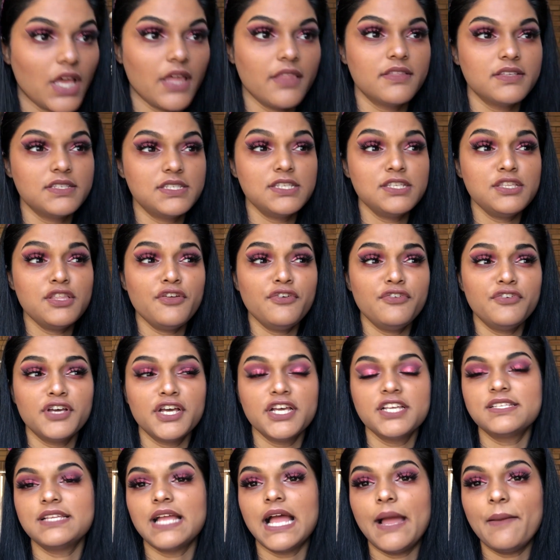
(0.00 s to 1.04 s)
Okay, this is the
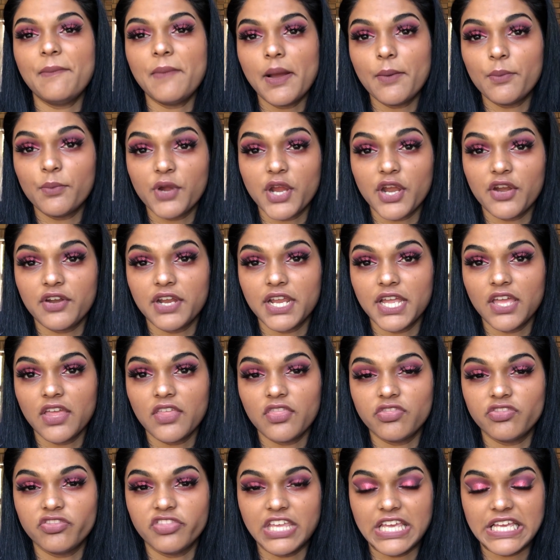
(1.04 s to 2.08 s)
first time I'm
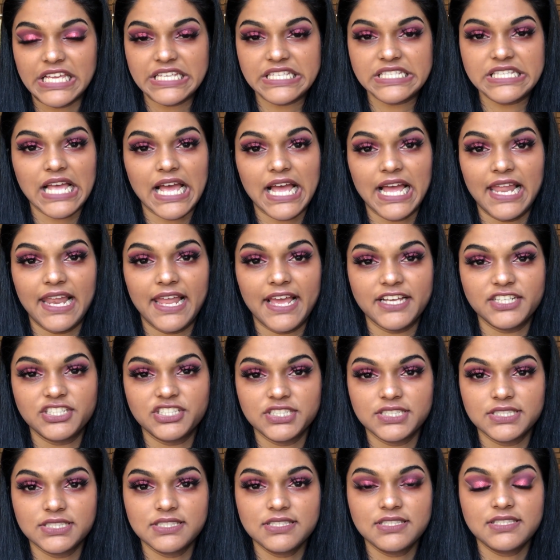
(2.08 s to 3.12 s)
wearing these
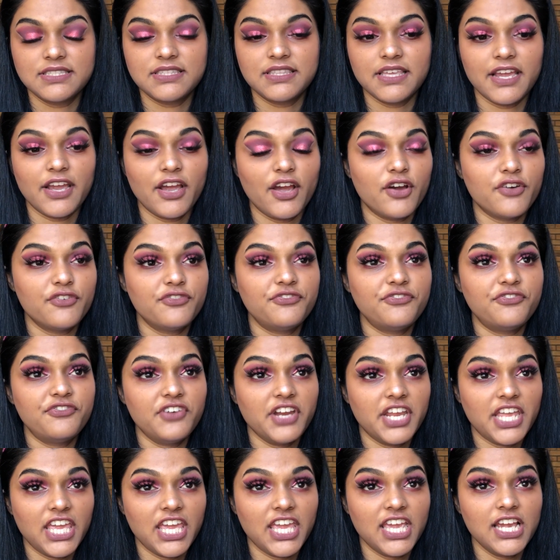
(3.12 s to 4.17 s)
eyelashes. They are
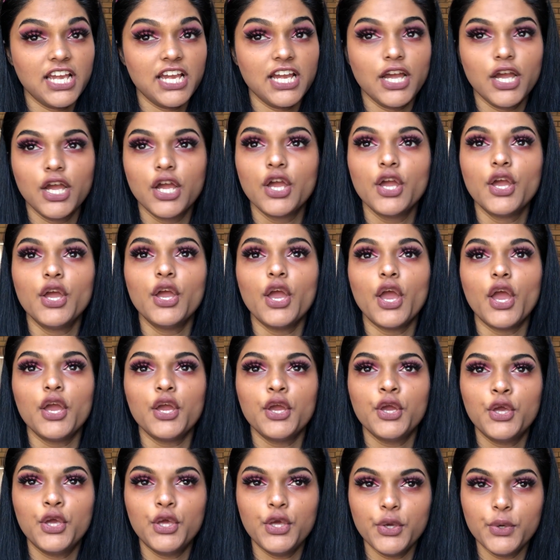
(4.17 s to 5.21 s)
freaking
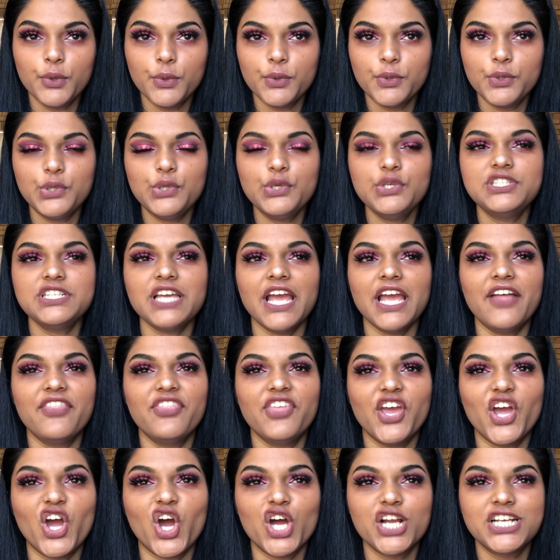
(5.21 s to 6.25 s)
huge and
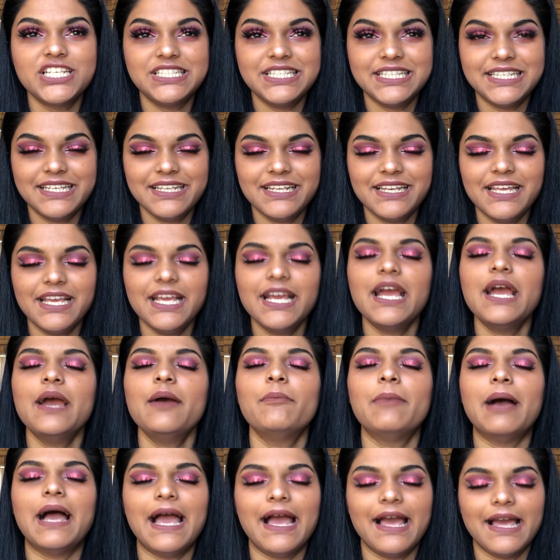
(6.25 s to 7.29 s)
they are tickling
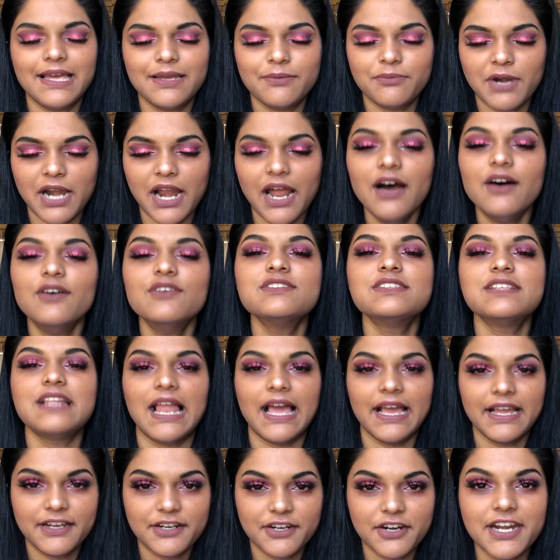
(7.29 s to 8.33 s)
my eyebrows
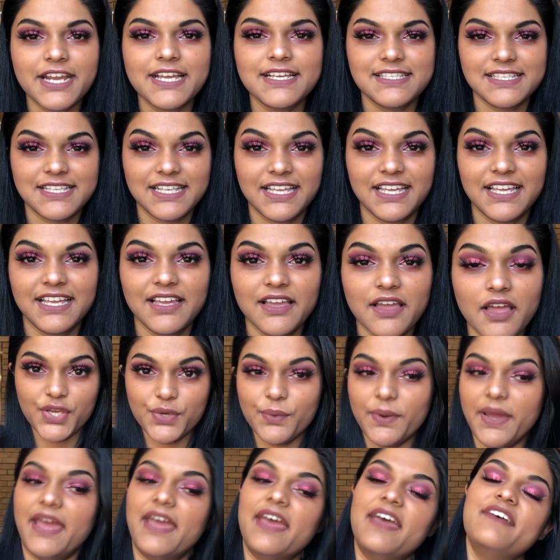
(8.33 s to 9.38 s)
like crazy. Here
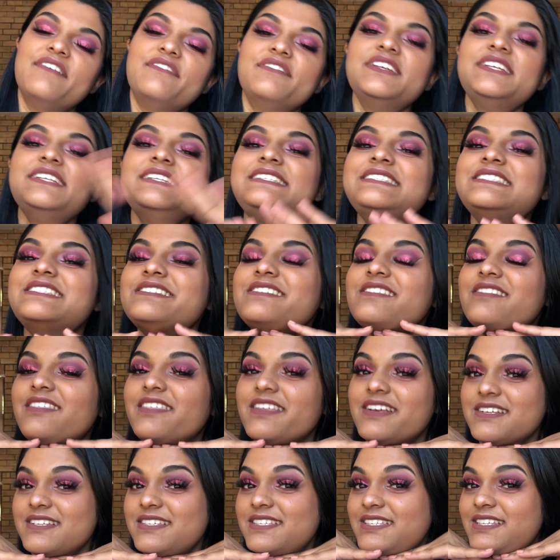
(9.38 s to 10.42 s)
we have it.
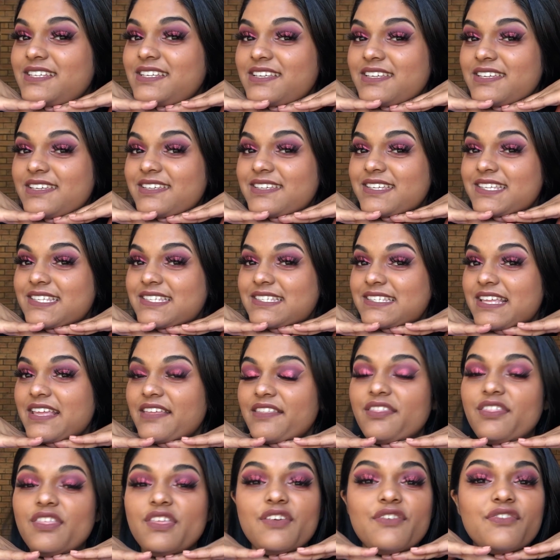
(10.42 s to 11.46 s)
This is
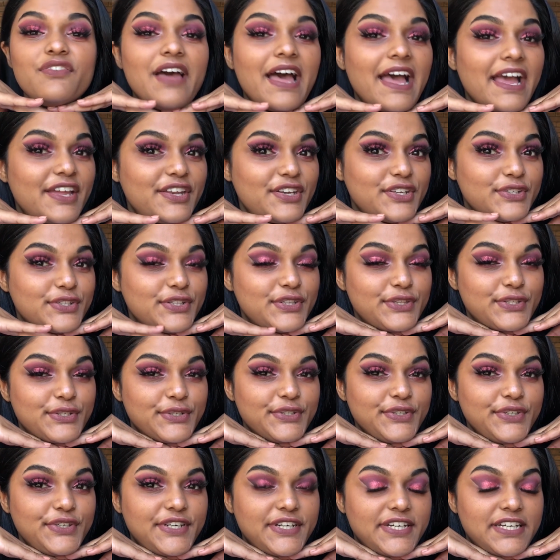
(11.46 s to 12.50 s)
the final
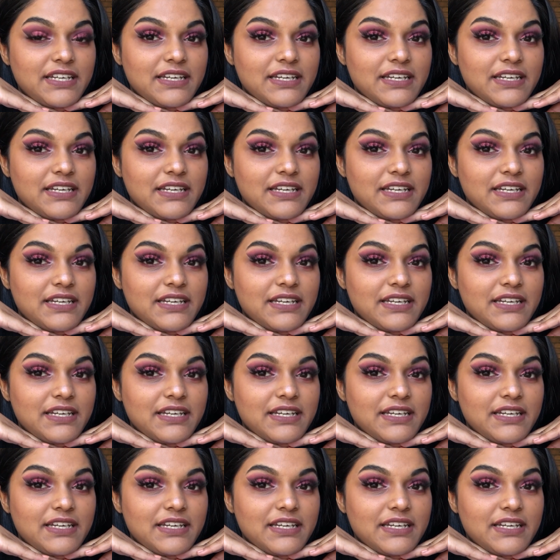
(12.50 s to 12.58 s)
look.